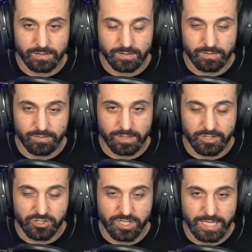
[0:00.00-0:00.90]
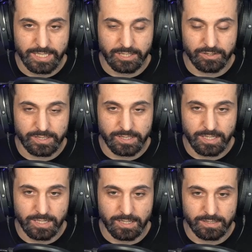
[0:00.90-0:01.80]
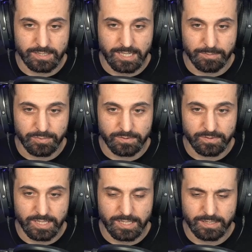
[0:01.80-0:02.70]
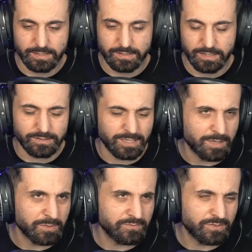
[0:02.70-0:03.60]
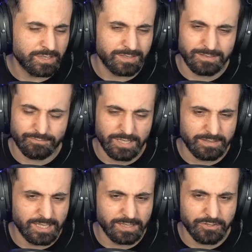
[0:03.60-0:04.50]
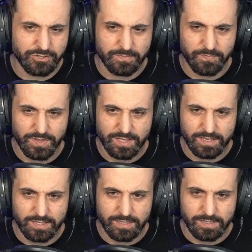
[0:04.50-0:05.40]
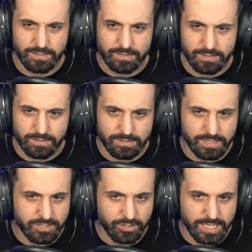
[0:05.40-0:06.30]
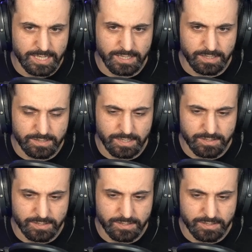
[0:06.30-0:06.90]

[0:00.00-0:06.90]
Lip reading: With the shiny Giratina on top. And on top, on front, English. They still can't attack us next